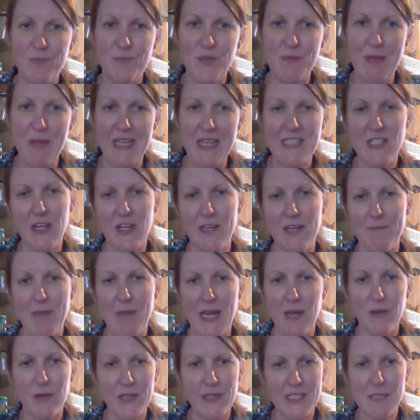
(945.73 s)
based on
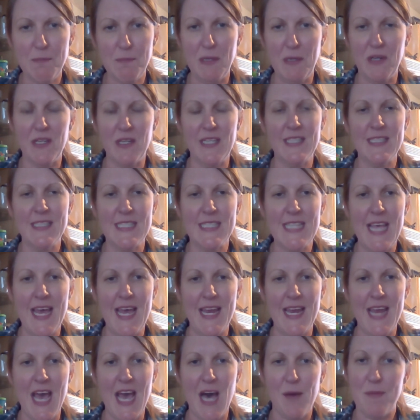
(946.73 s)
my own experience
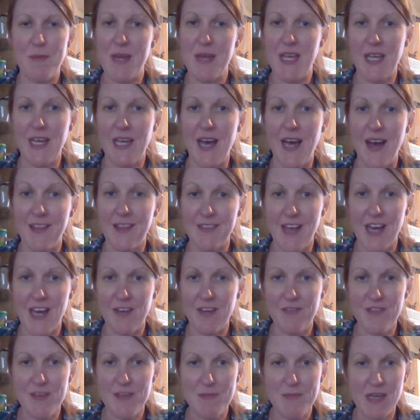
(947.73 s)
and helping a lot
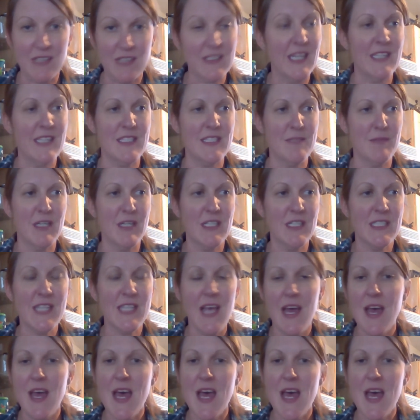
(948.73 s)
of female customers,